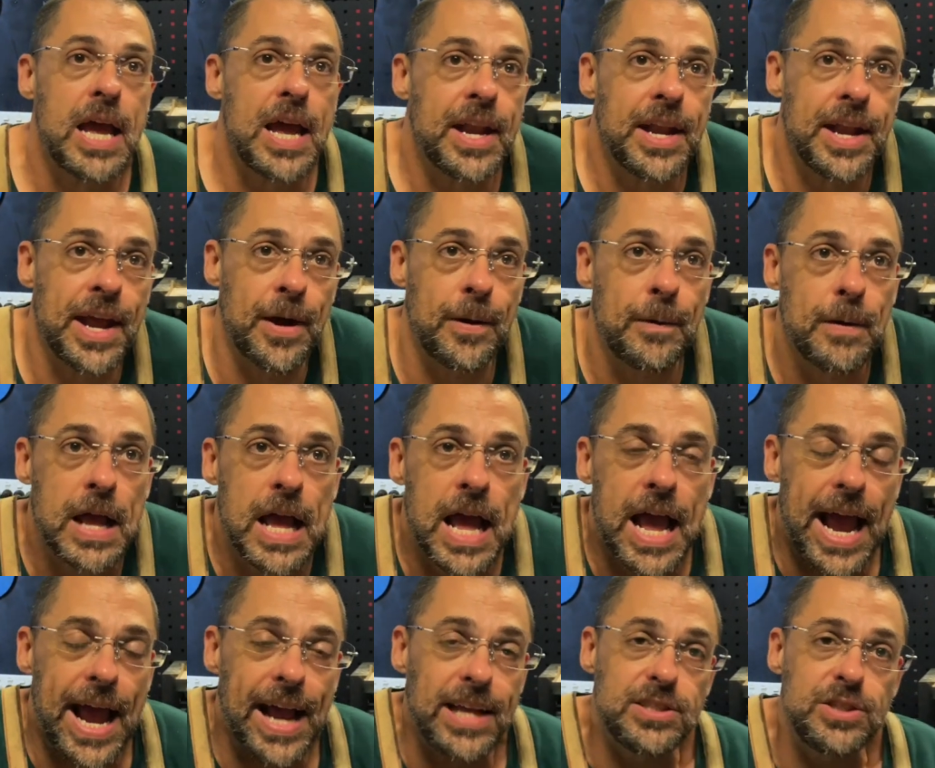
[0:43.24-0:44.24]
Now,
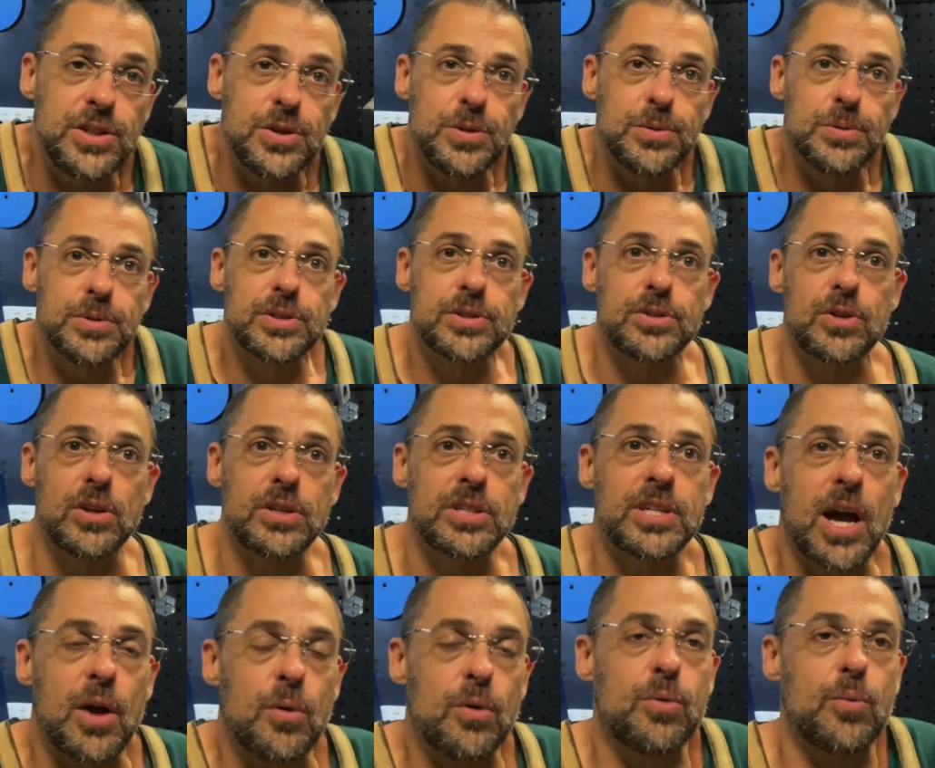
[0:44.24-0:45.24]
as you start to
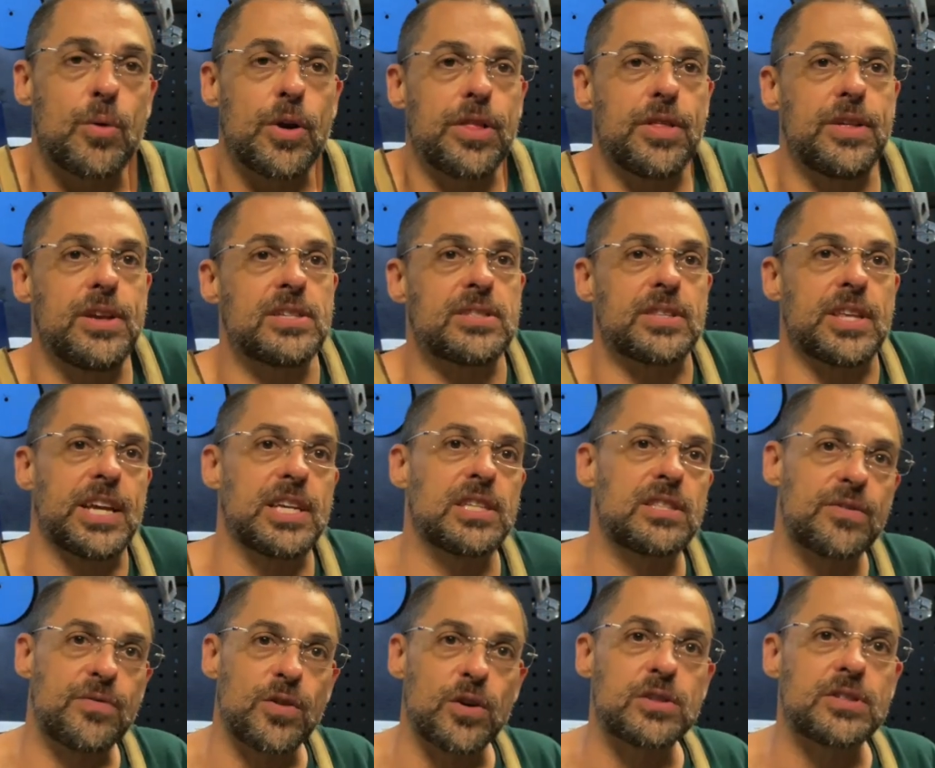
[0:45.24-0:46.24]
cut with one of these things,
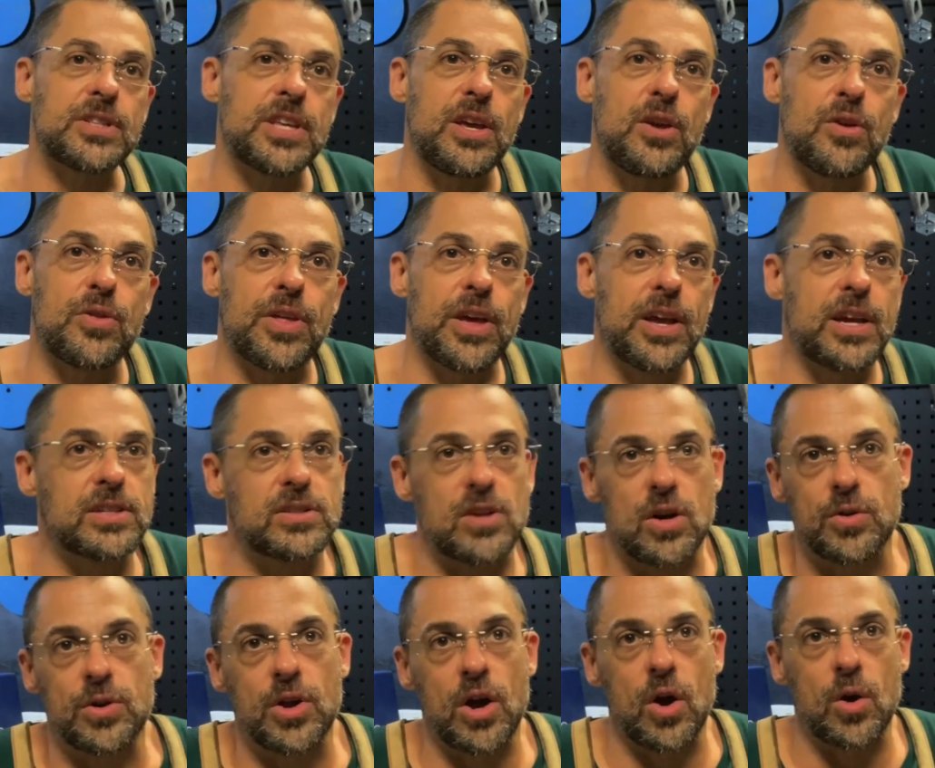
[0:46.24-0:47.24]
the first thing you think is,
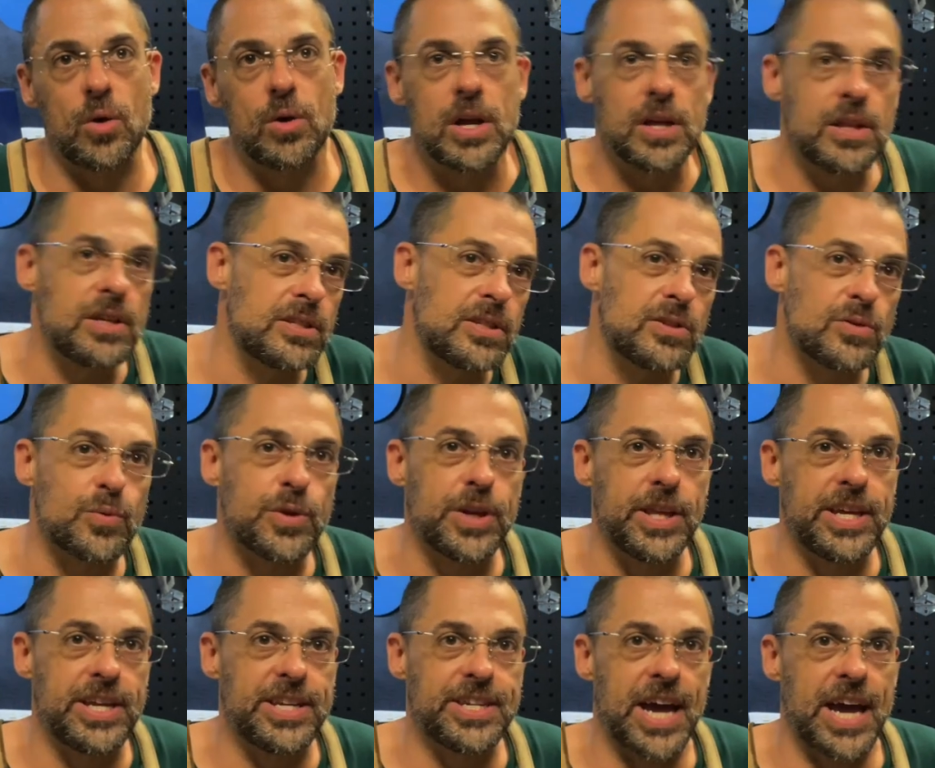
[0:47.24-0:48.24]
oh no, this is
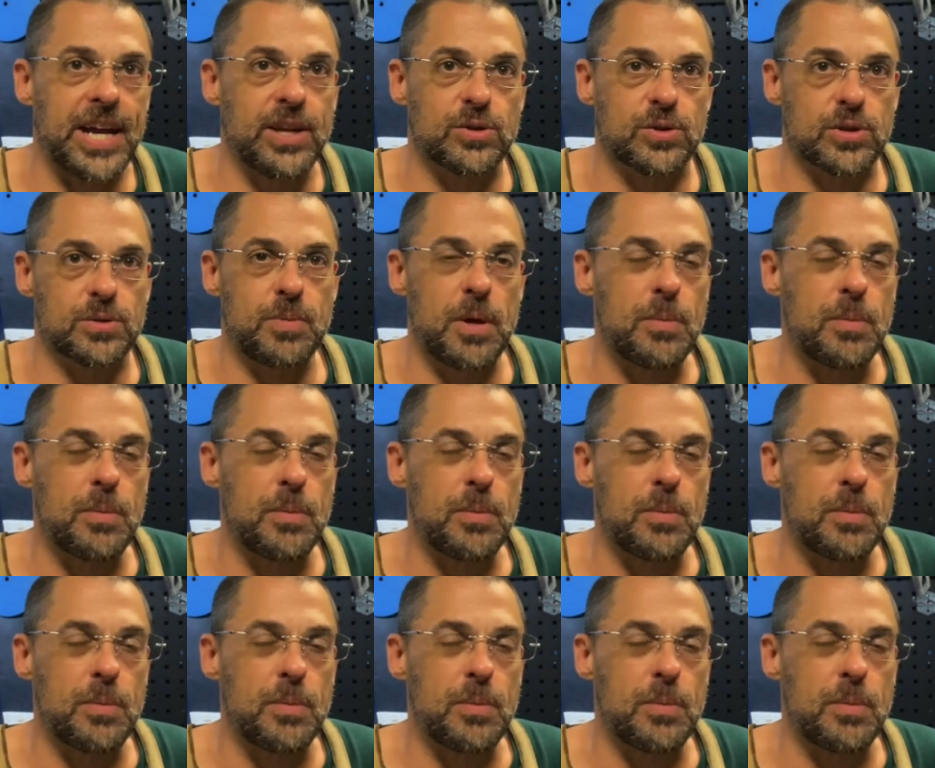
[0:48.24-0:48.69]
really dangerous.